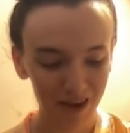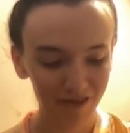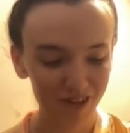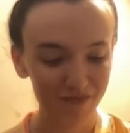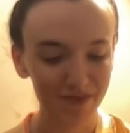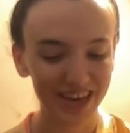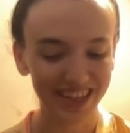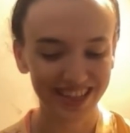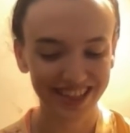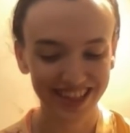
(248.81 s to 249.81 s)
which
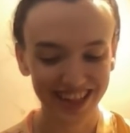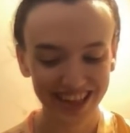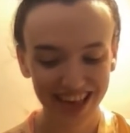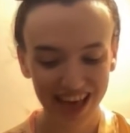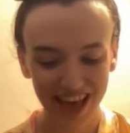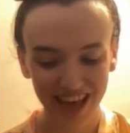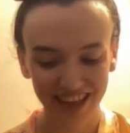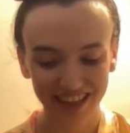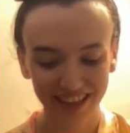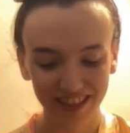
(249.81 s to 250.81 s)
means
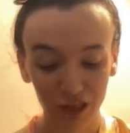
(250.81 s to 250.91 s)
that